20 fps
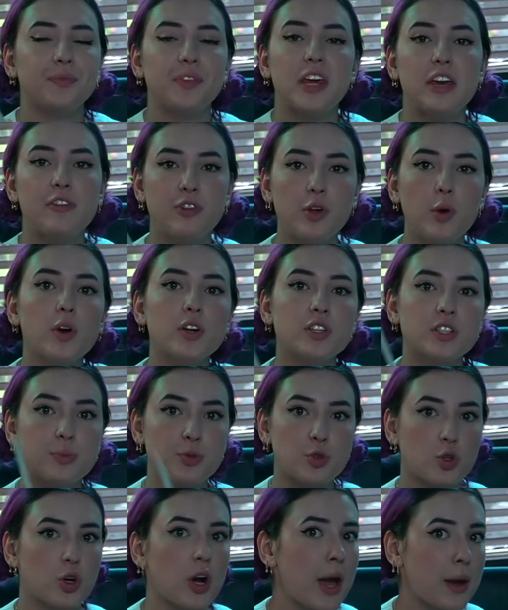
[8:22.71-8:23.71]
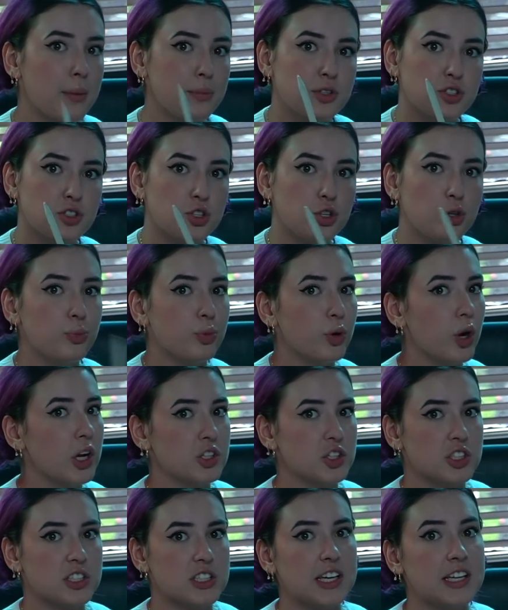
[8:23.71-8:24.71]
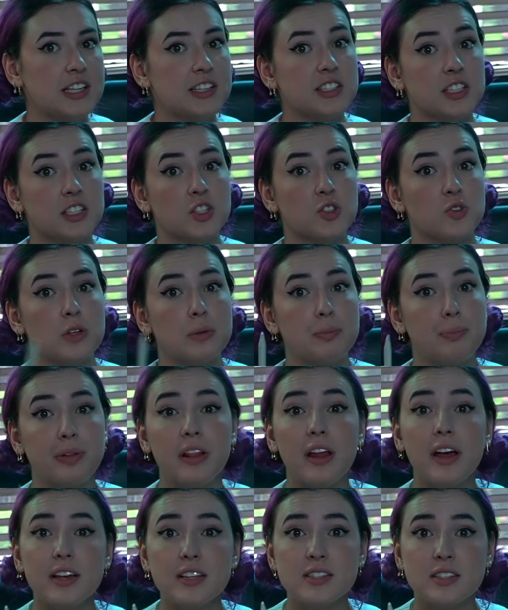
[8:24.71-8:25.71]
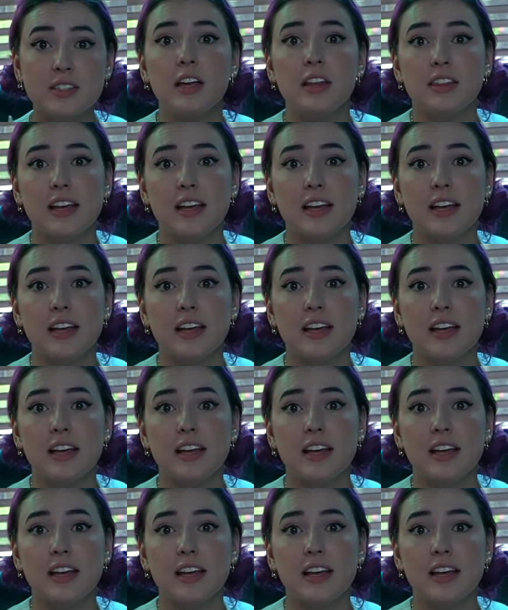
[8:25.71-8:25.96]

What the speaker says: If you are subscribed to Project 863 Plus,